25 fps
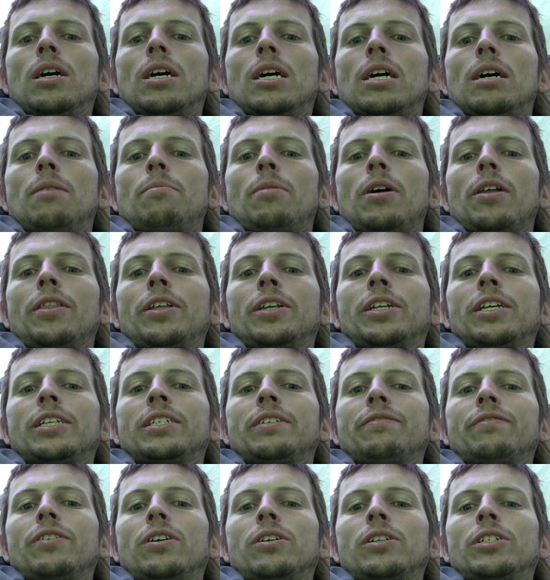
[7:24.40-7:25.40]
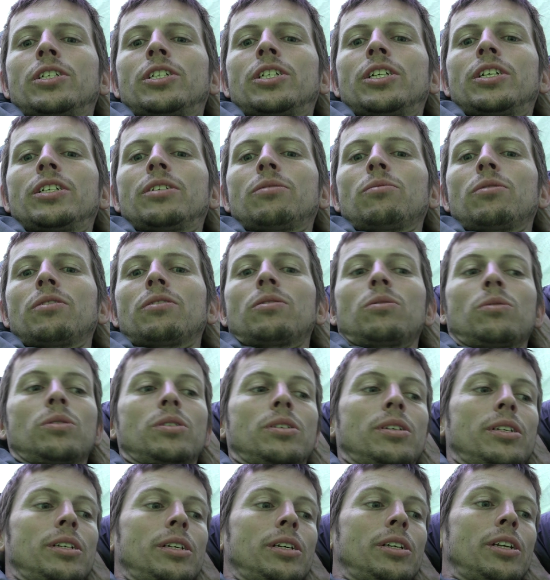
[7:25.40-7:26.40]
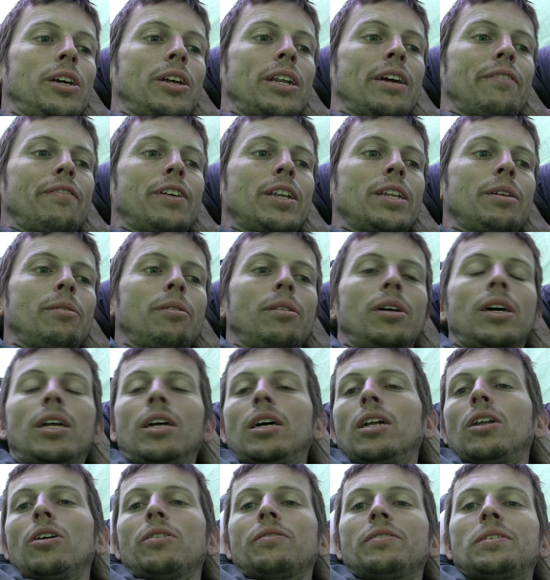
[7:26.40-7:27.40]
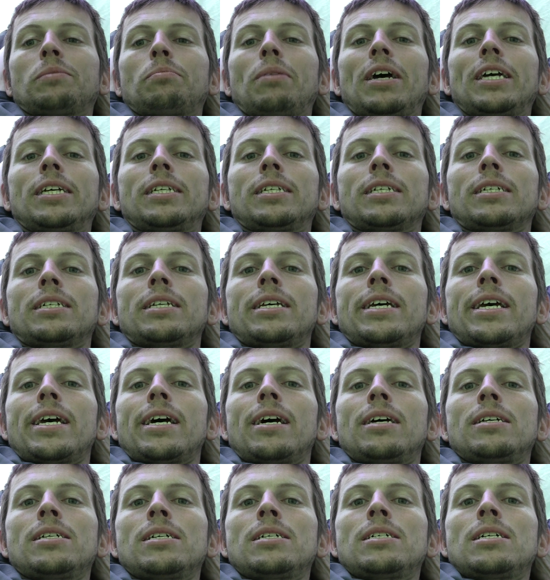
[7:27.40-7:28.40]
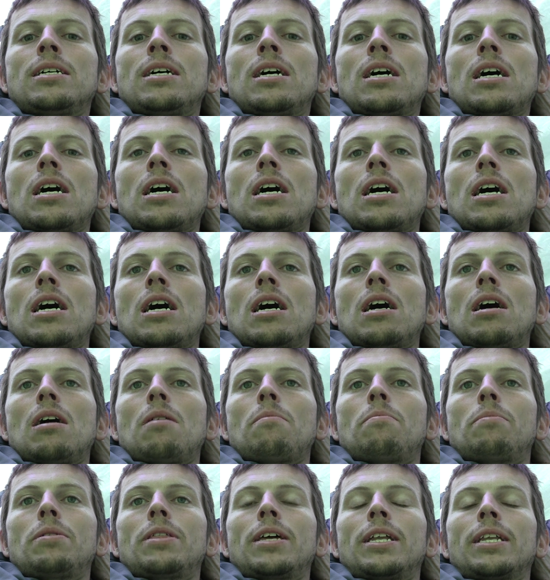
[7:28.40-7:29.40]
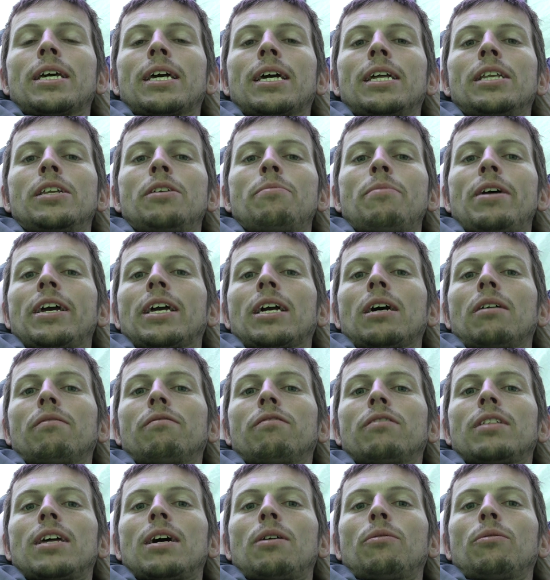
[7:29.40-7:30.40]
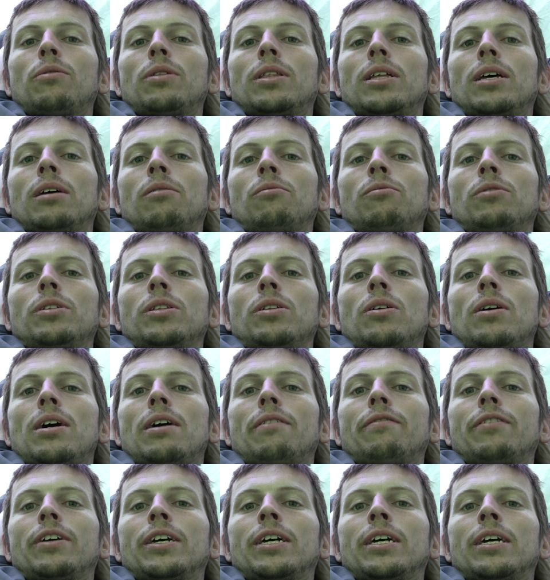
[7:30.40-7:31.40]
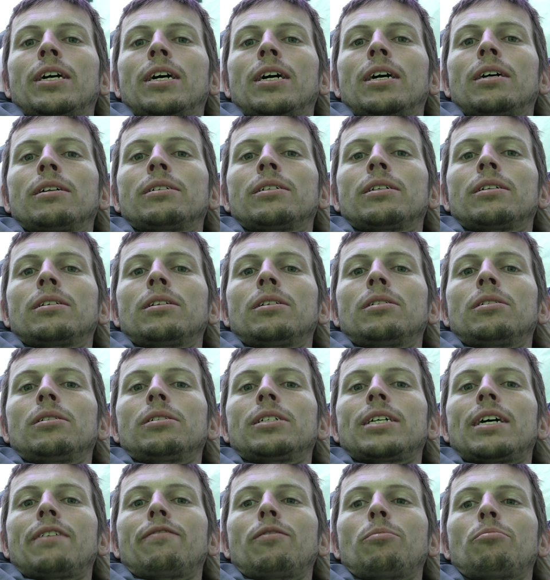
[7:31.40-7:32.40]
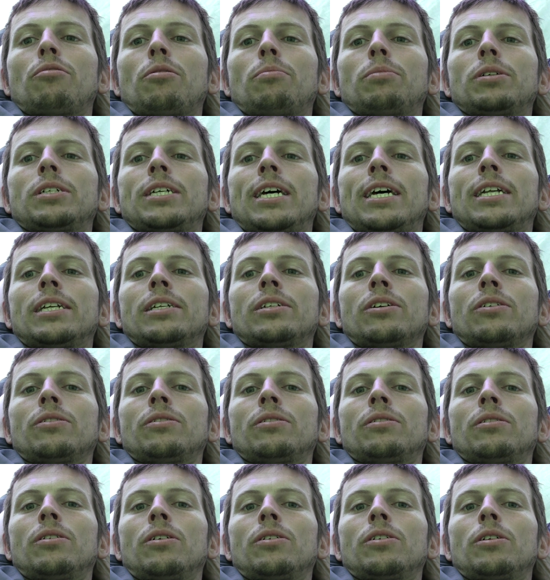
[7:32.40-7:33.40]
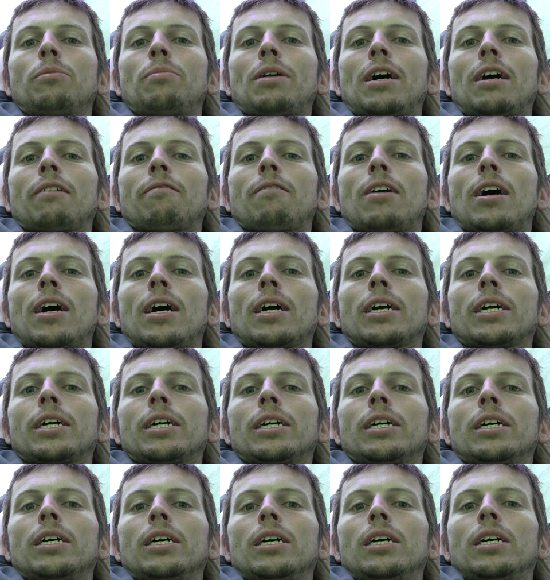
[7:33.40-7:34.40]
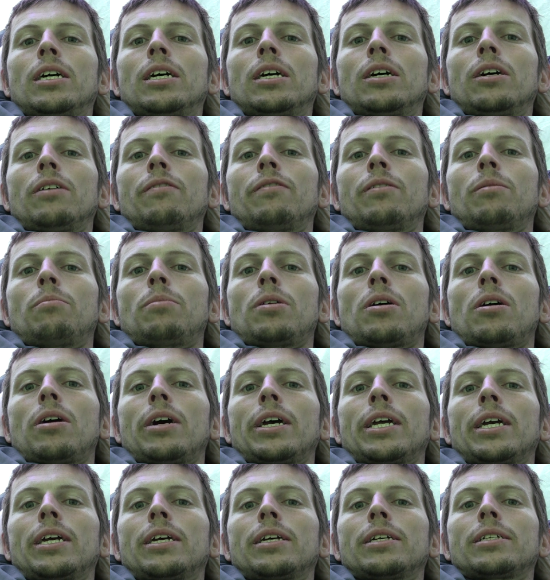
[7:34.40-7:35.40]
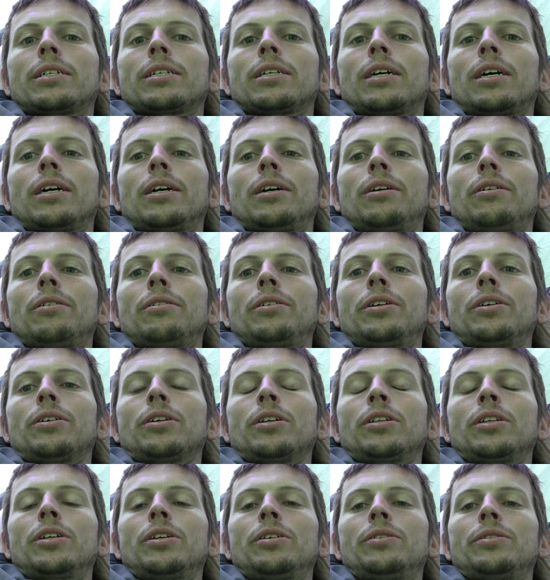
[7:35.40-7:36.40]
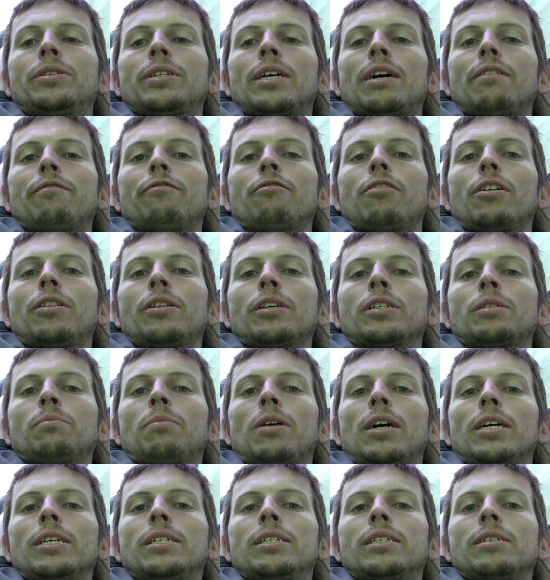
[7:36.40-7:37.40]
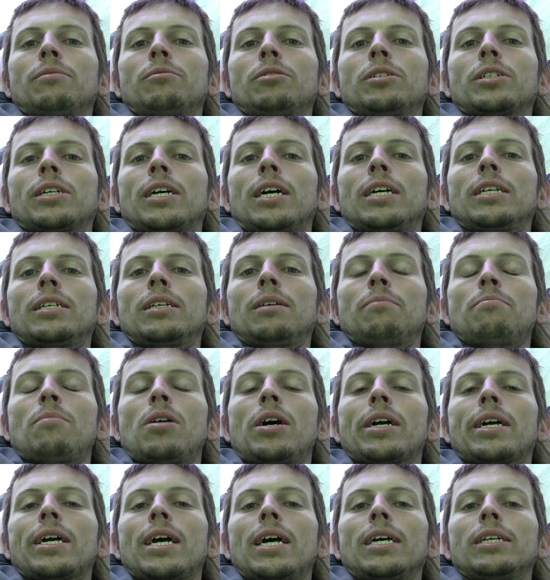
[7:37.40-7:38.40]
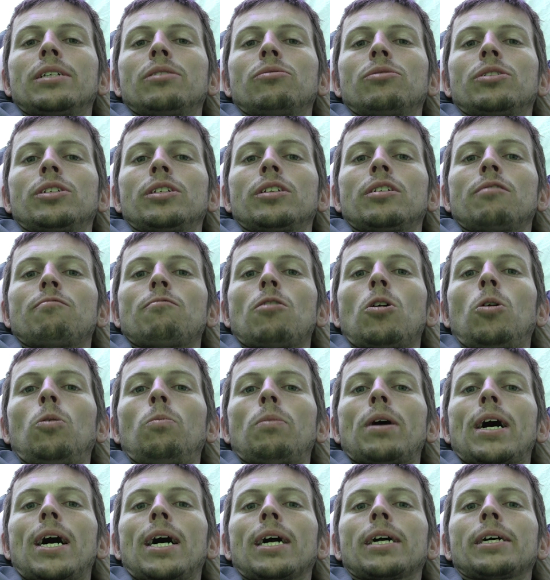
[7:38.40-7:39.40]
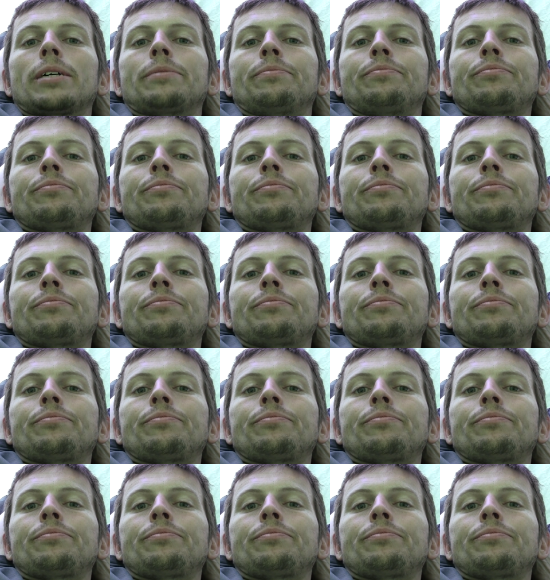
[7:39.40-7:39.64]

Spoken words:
Other disadvantages, well, of course, you don't have a lot of space in here, but then again, you make up for that with not having to have a proper tent on your back rack of the bike. So you can use that for other space. In my case, which is a roll bag.